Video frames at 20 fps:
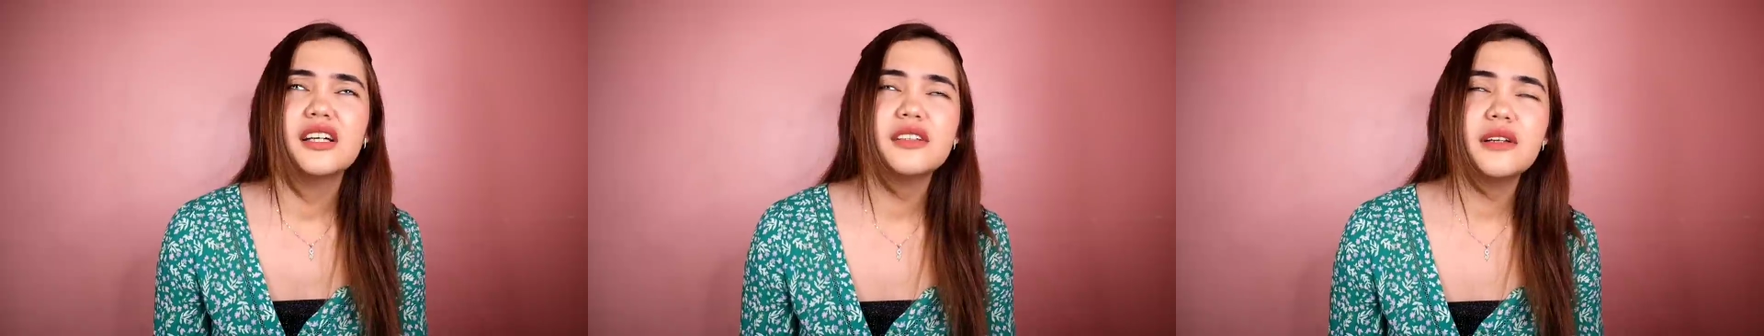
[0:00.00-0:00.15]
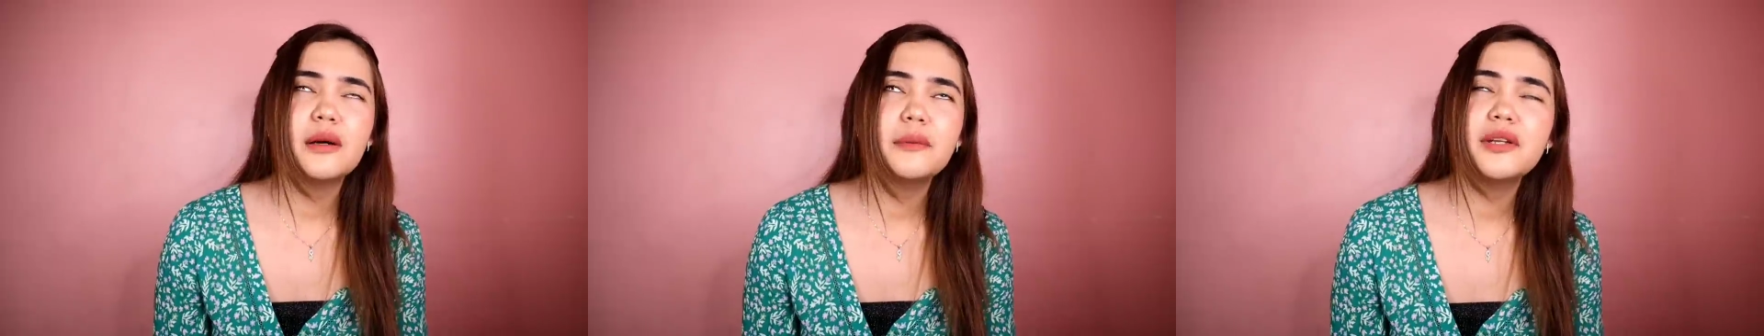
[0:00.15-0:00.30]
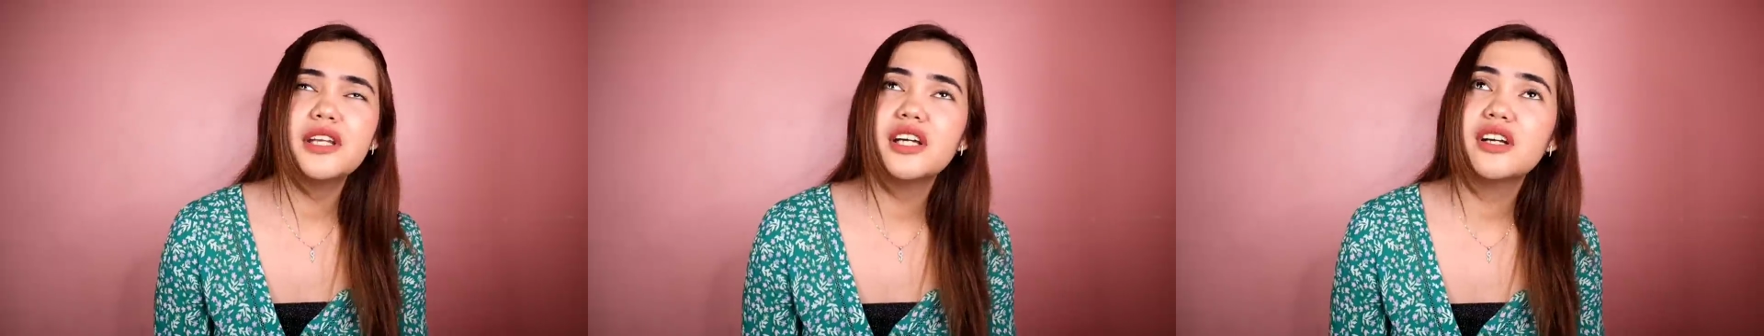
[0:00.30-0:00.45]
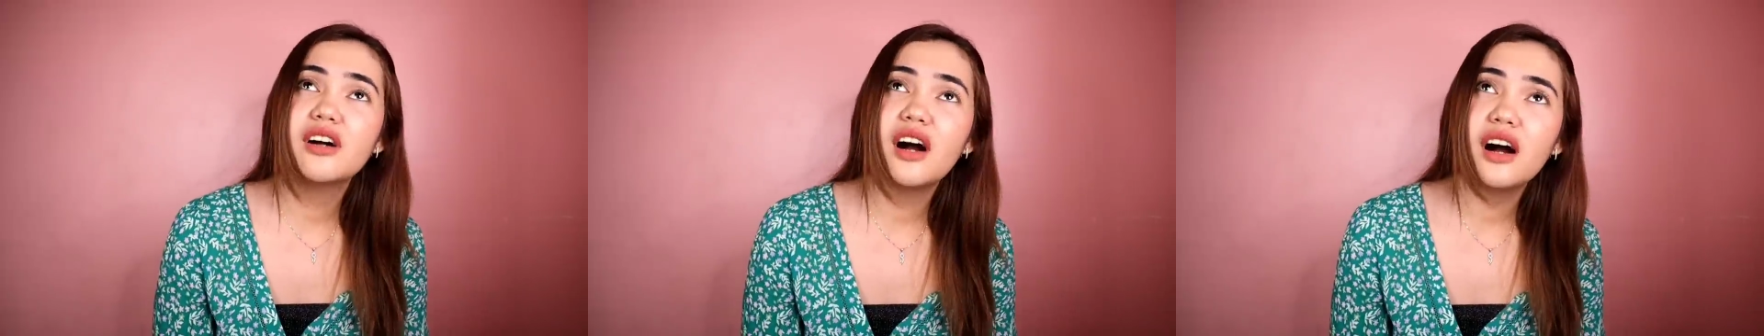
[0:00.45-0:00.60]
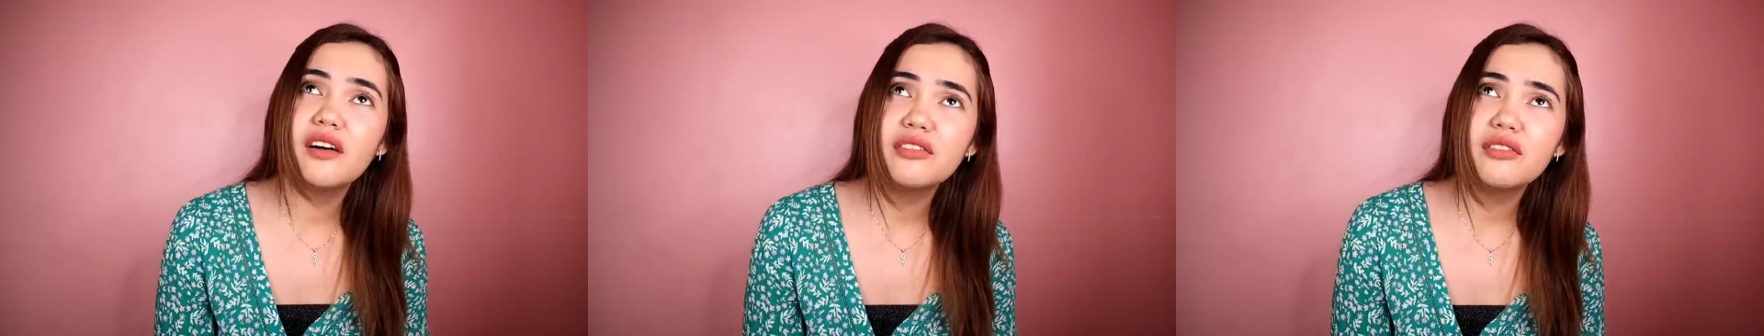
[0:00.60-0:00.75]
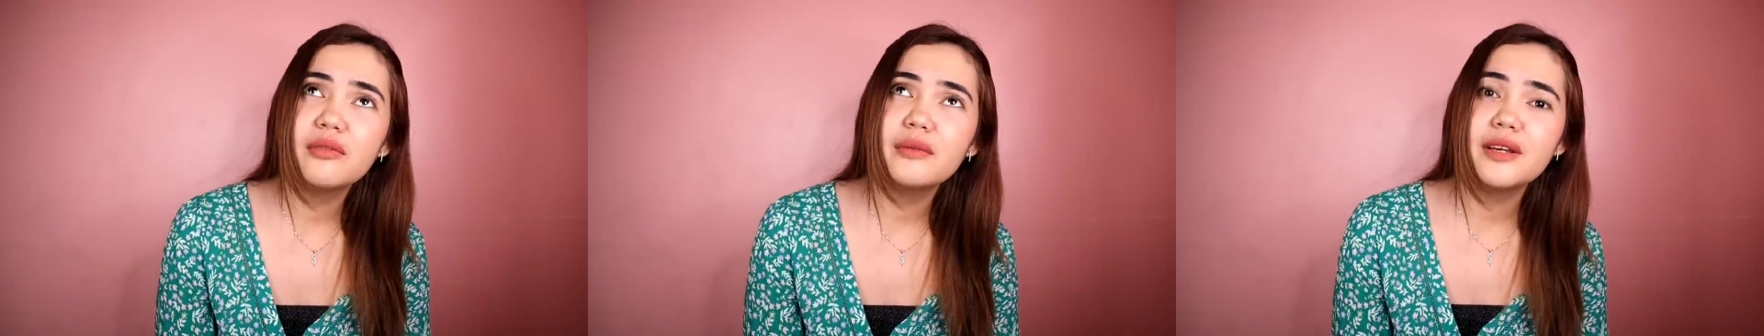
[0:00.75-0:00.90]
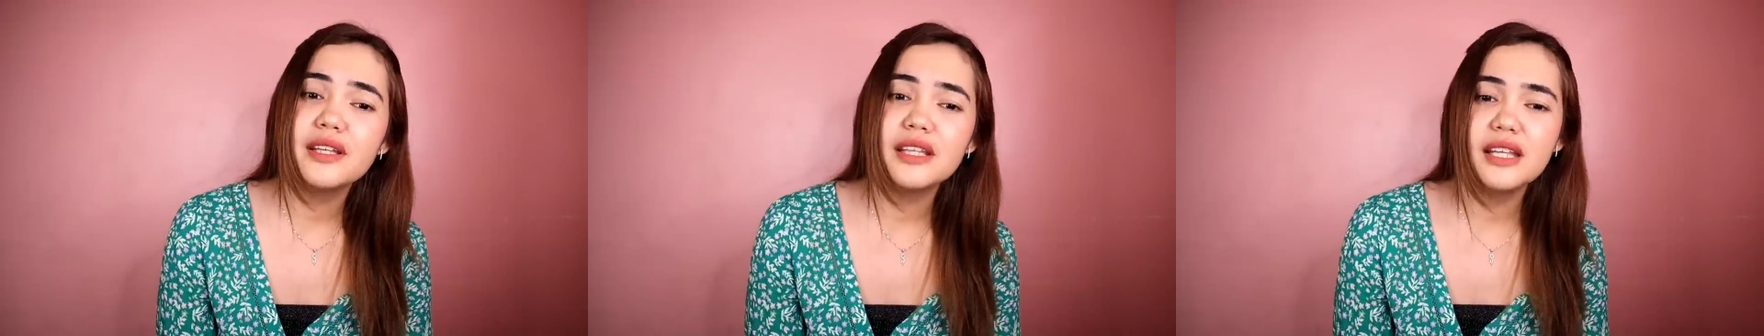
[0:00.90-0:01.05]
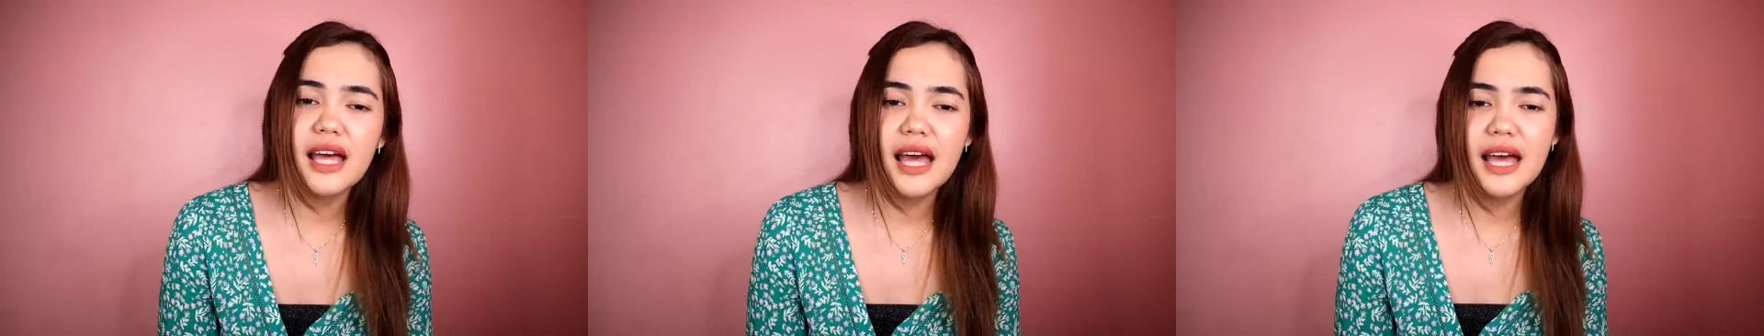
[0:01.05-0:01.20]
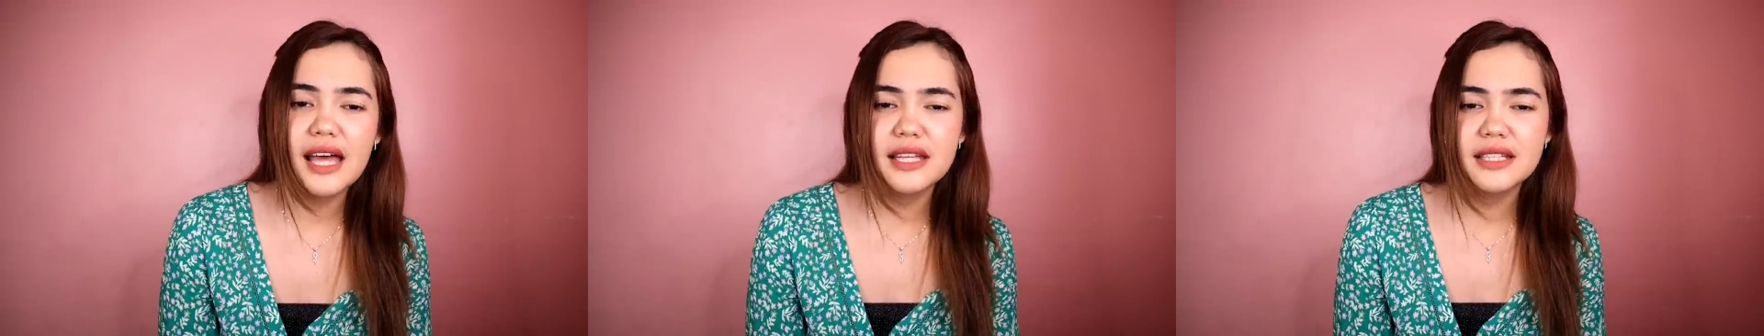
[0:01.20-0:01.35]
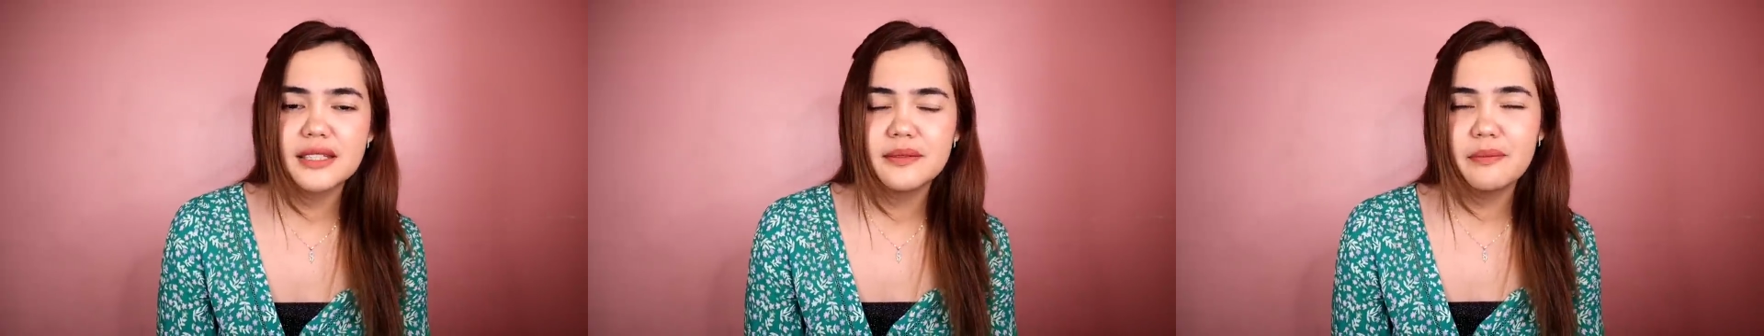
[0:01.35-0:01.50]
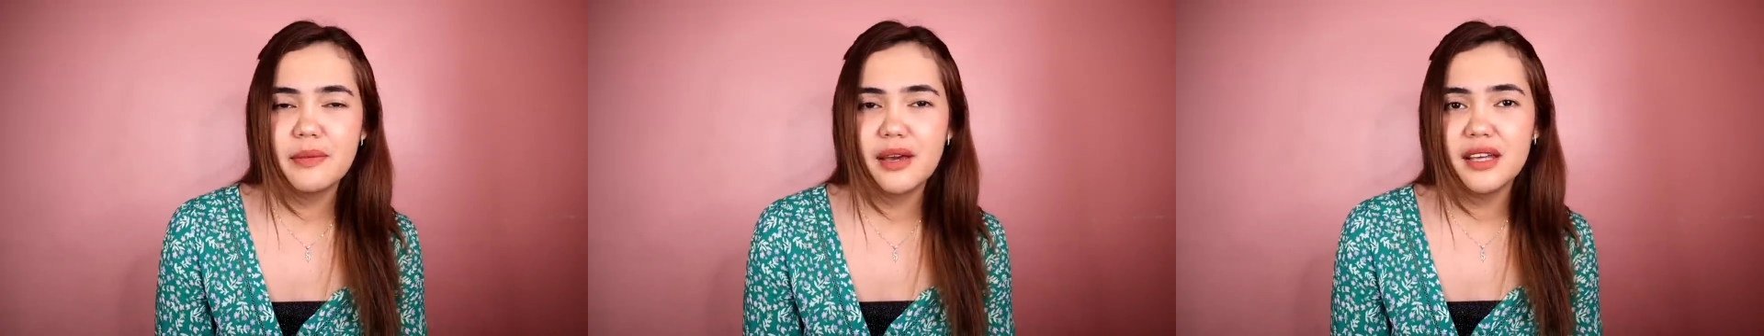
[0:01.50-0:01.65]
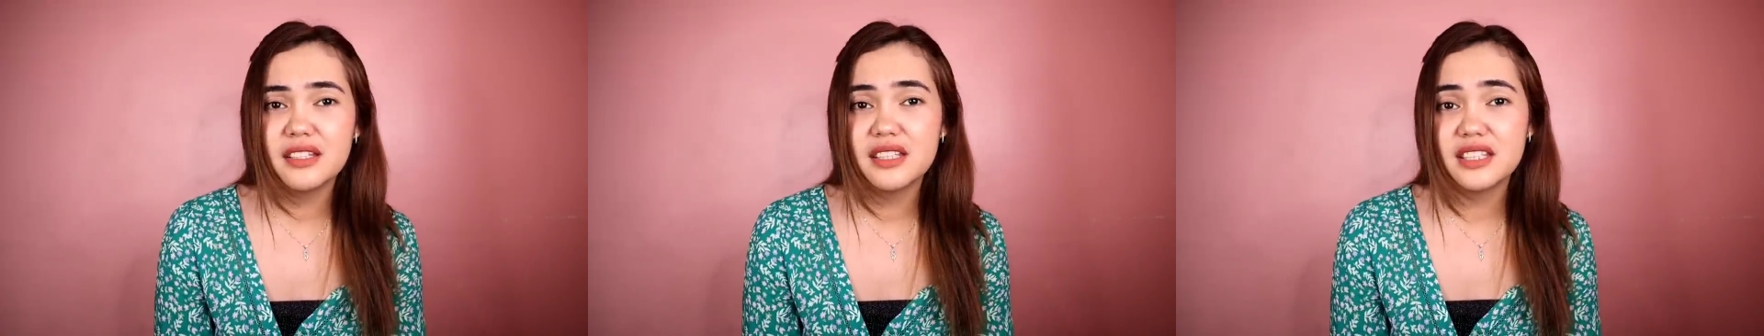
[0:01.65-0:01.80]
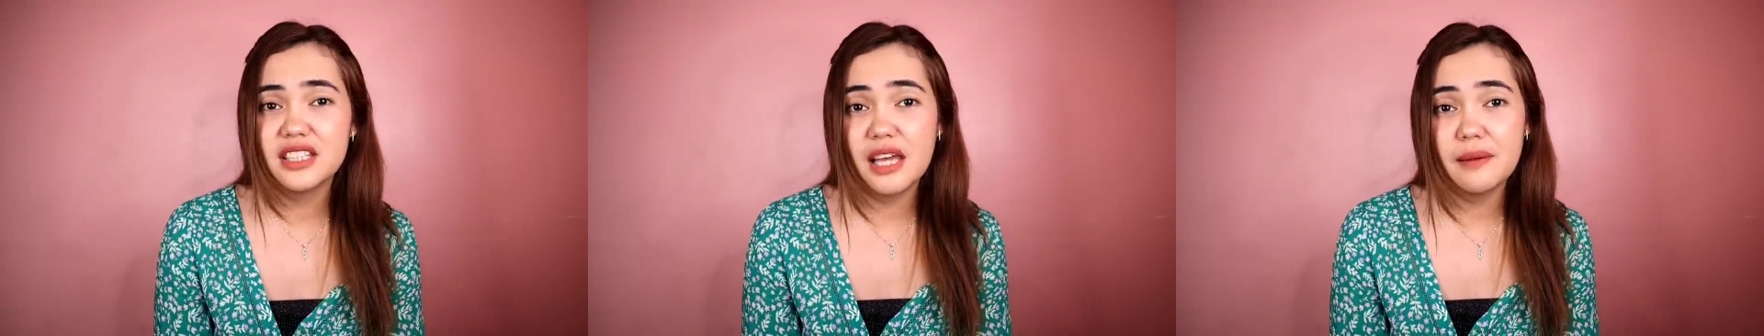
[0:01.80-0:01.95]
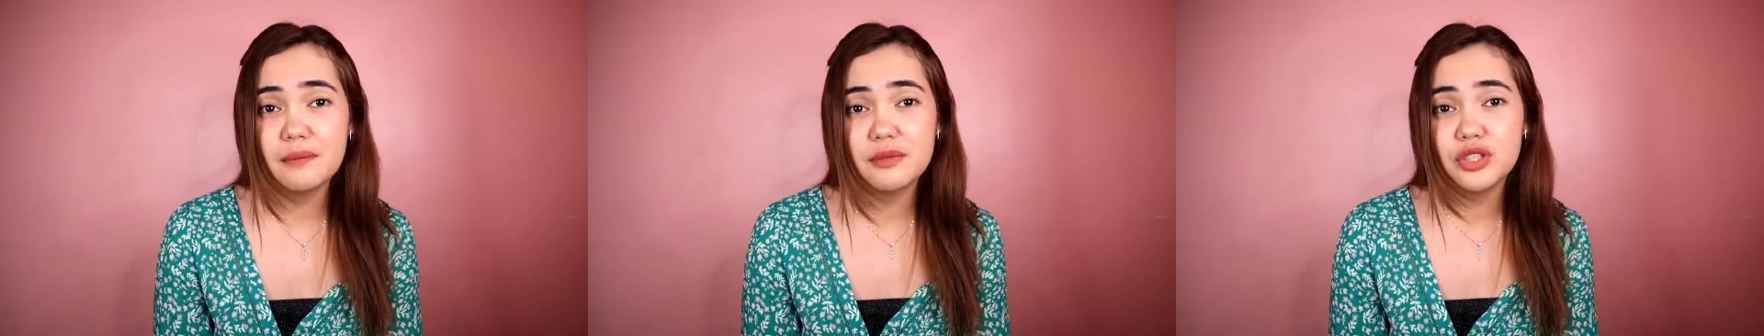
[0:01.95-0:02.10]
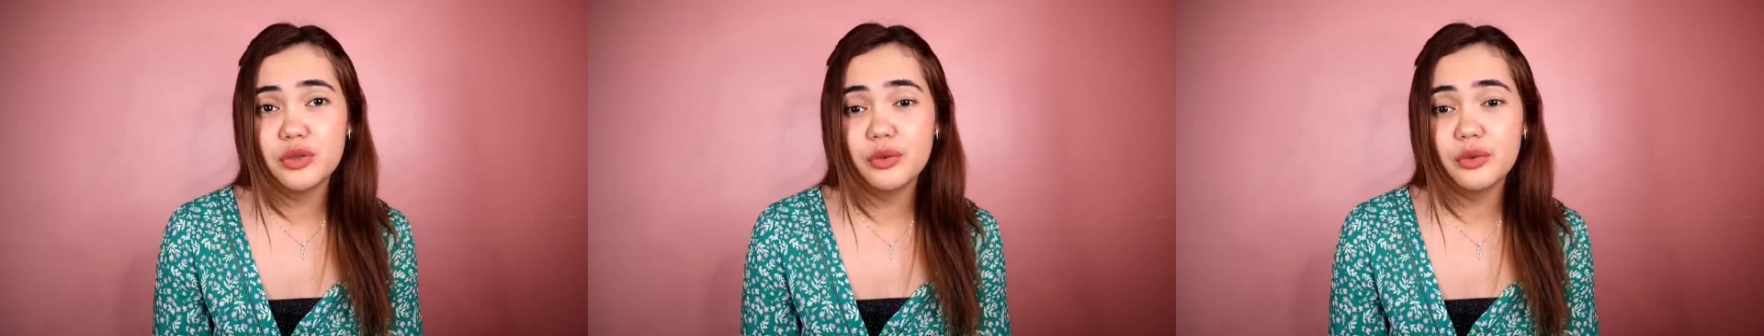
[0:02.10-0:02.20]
I mean, the government has made steps